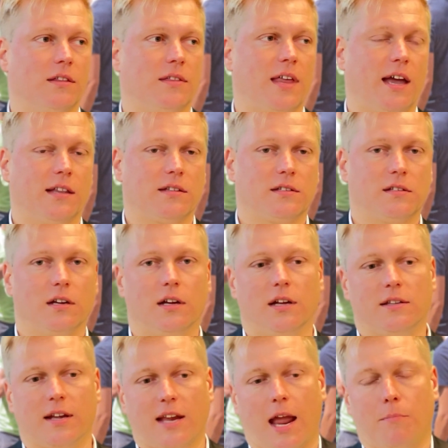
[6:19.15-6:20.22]
that
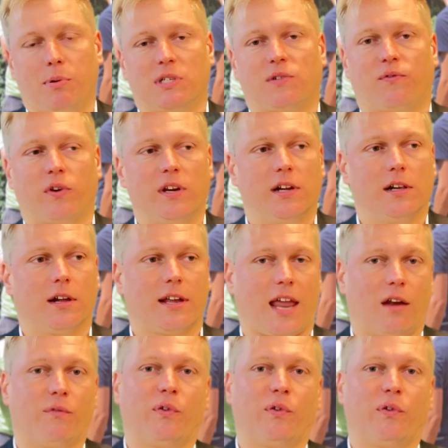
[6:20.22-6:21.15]
the campers can